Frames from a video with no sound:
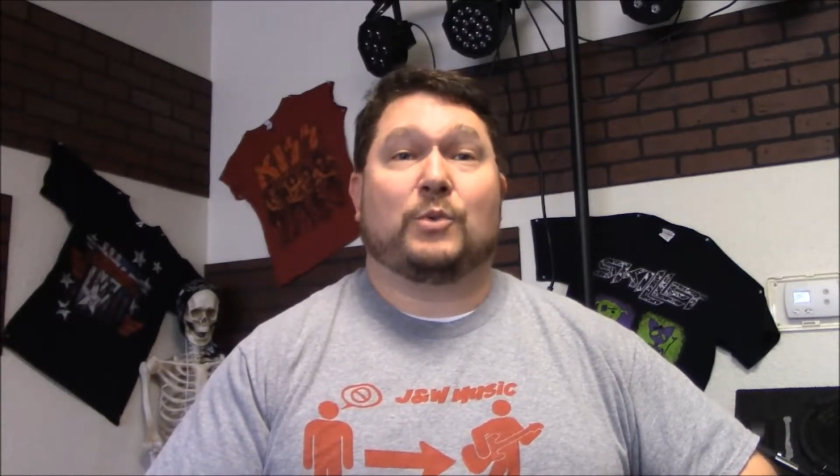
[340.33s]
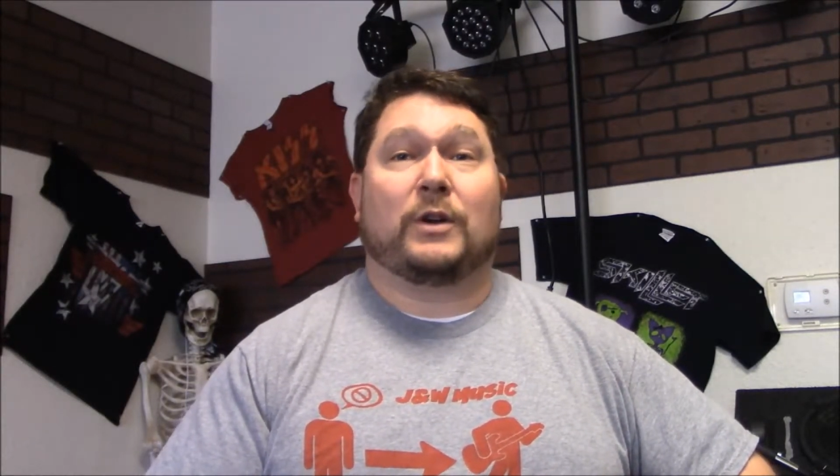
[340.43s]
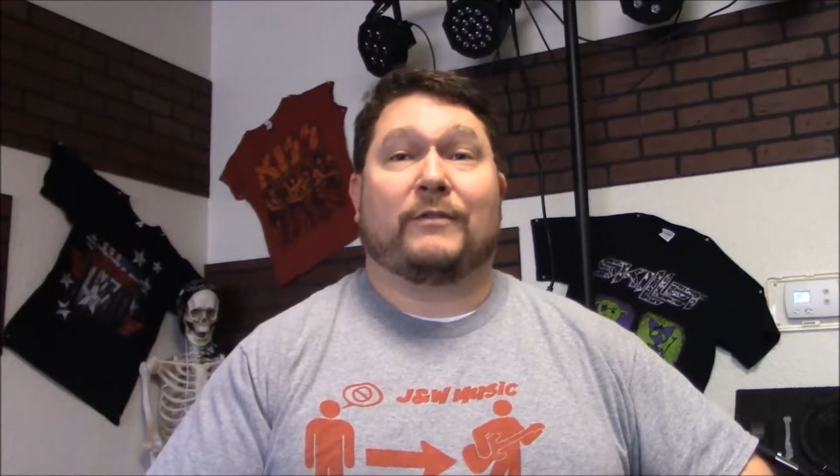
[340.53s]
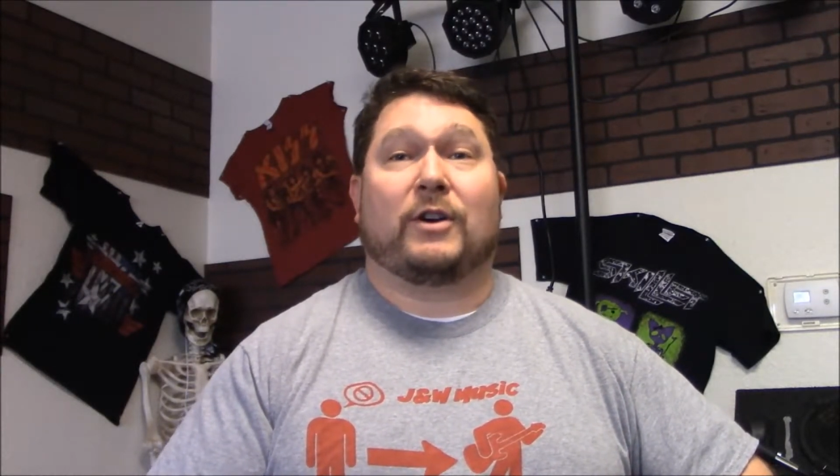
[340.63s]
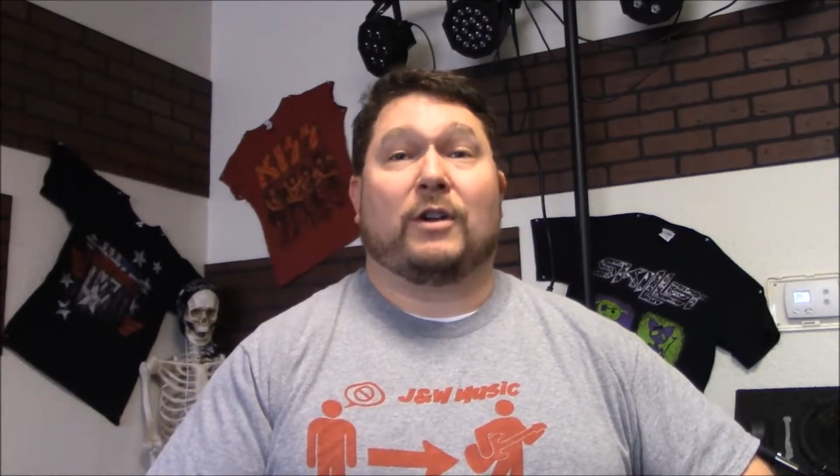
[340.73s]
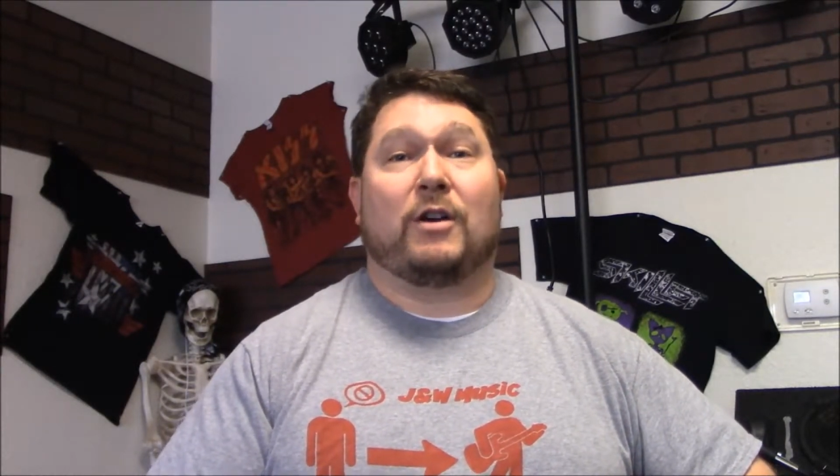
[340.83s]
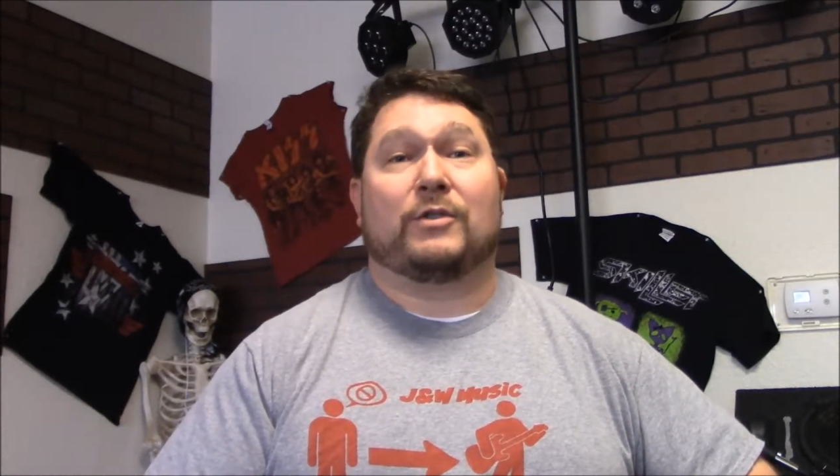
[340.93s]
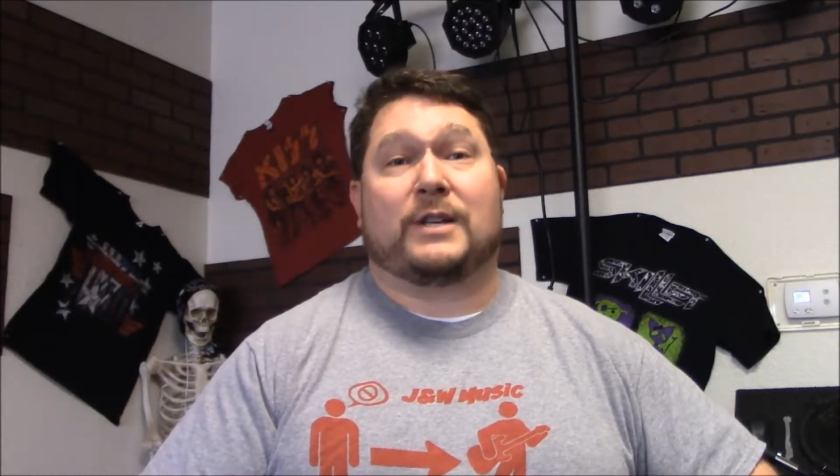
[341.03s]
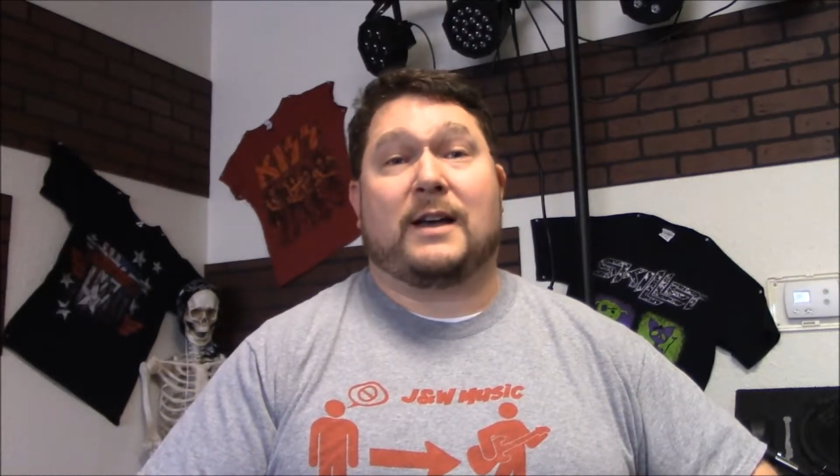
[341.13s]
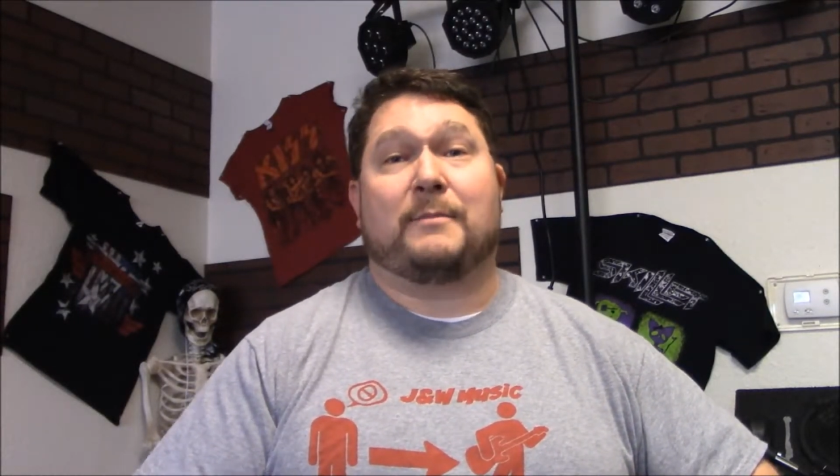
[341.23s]
one of our
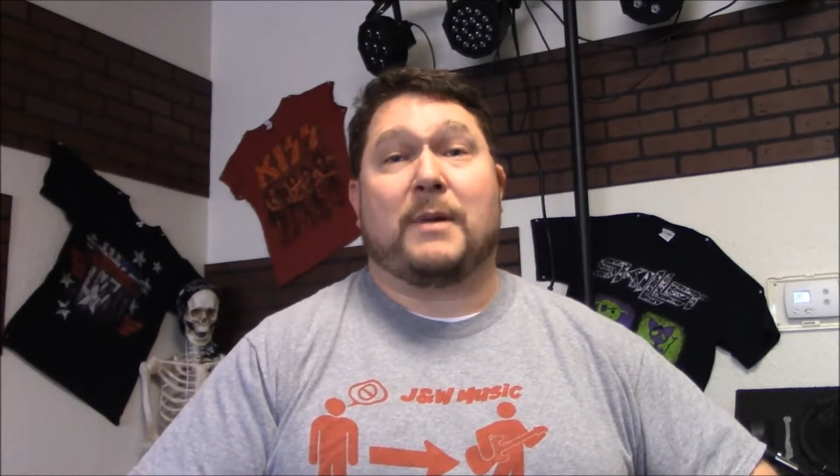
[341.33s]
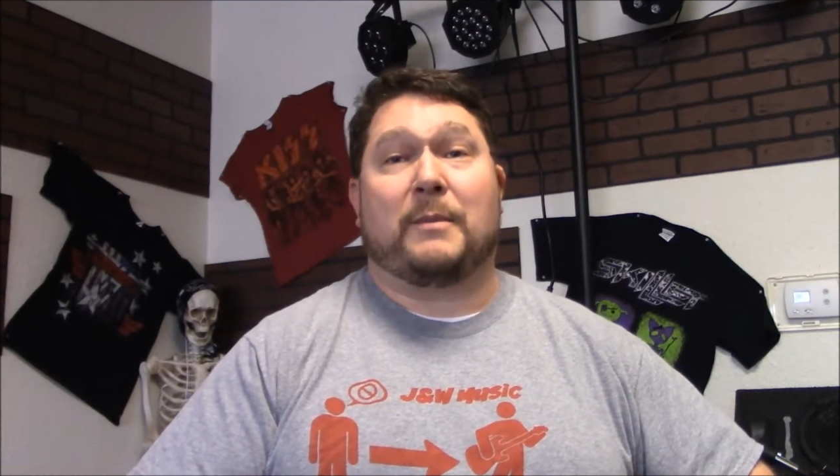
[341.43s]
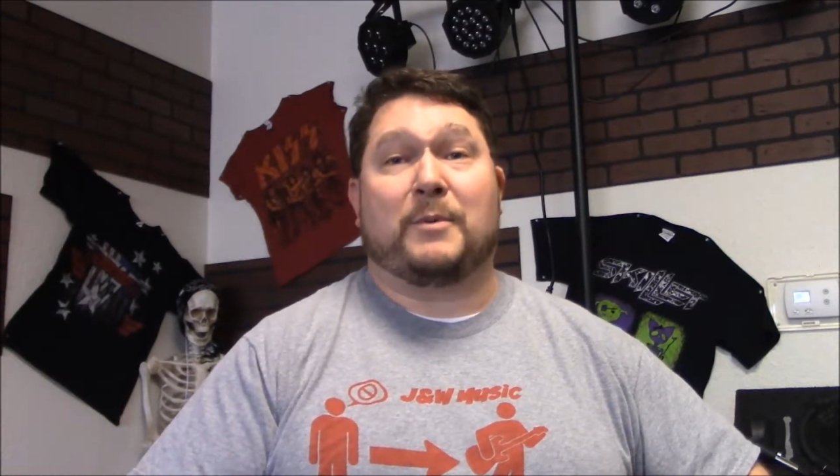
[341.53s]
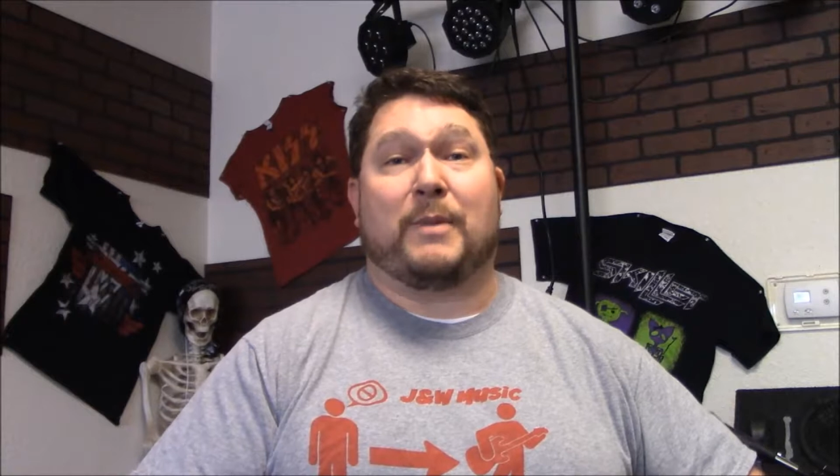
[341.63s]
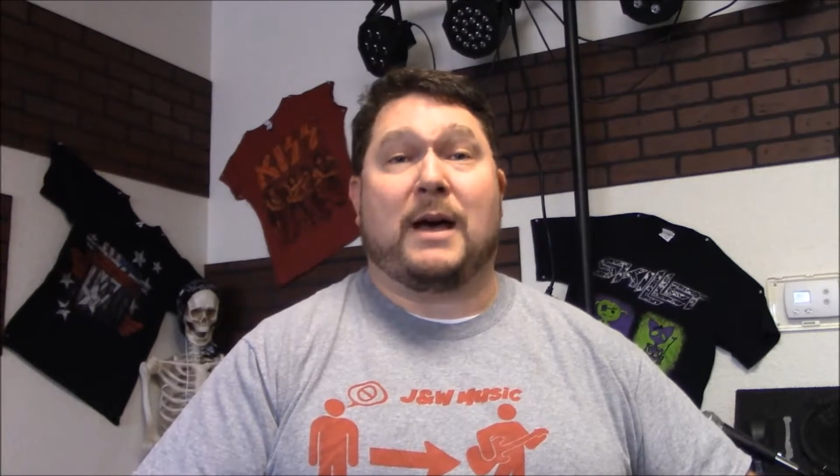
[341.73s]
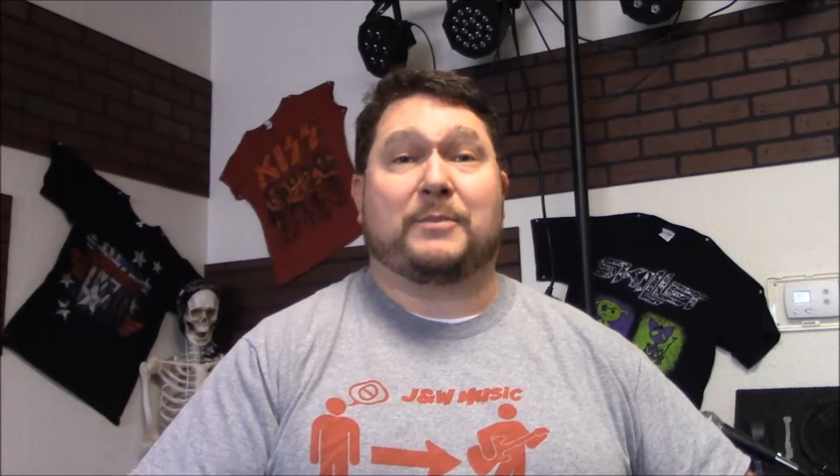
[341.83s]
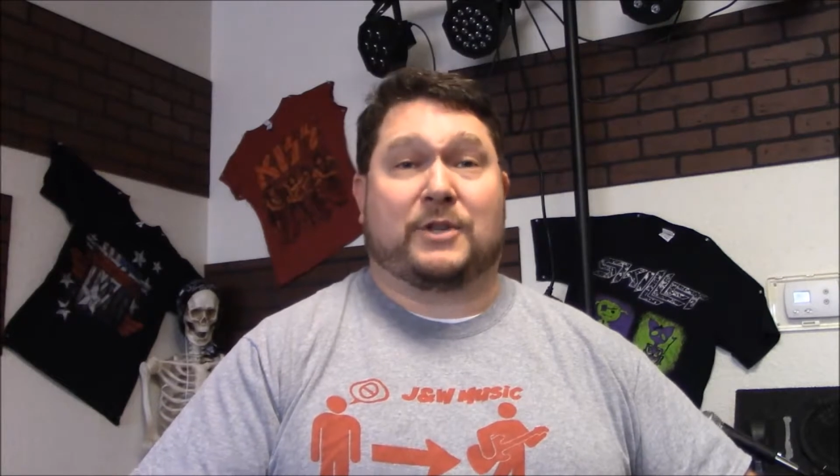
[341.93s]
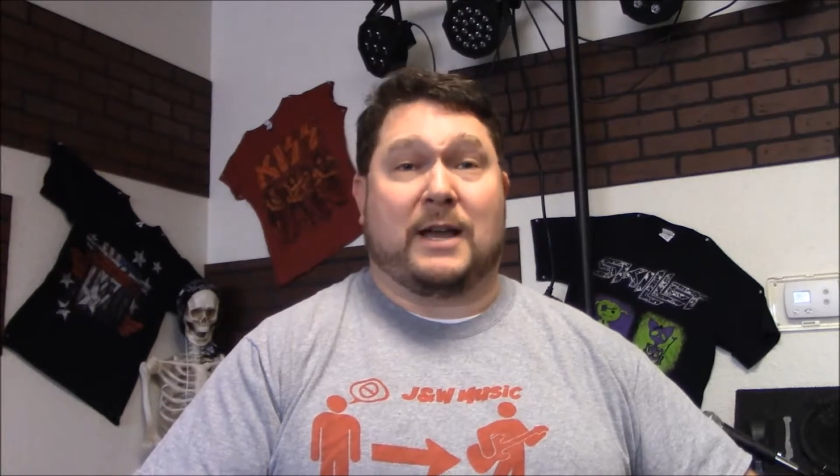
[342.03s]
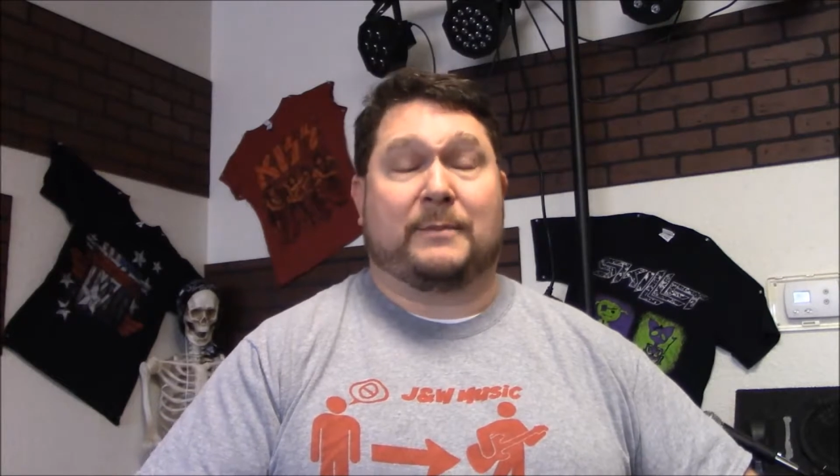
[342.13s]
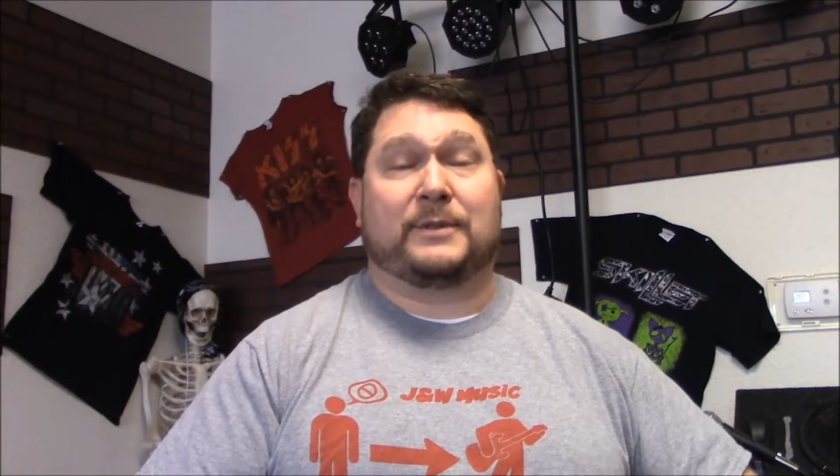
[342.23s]
longtime mom and pop
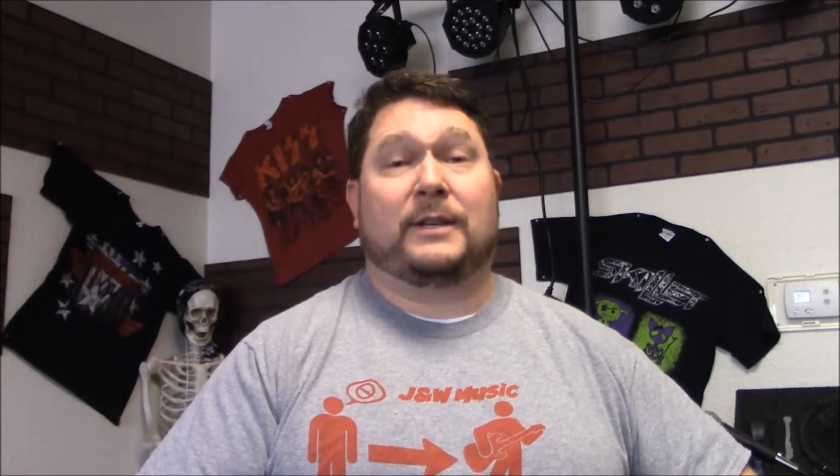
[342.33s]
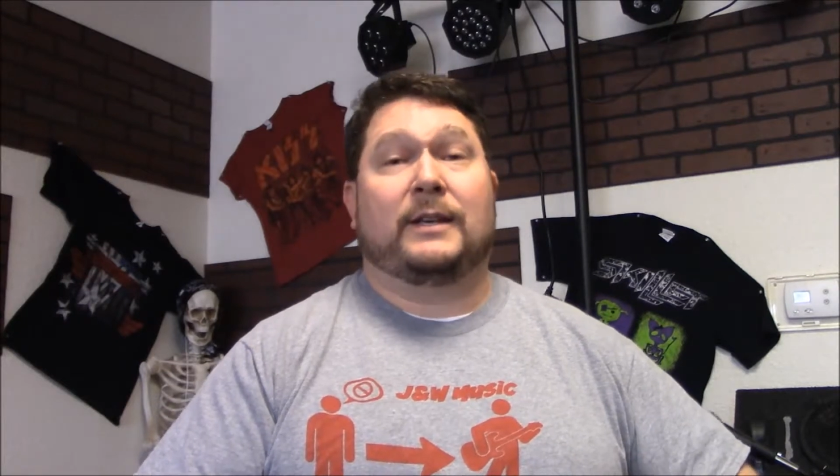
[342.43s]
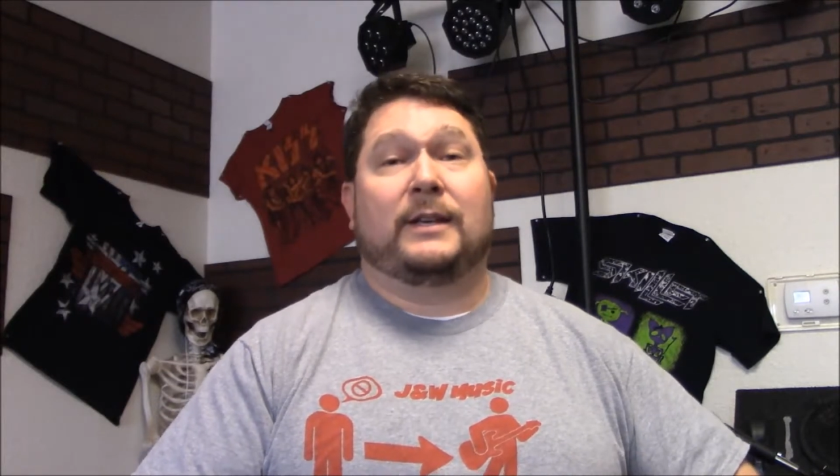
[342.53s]
shops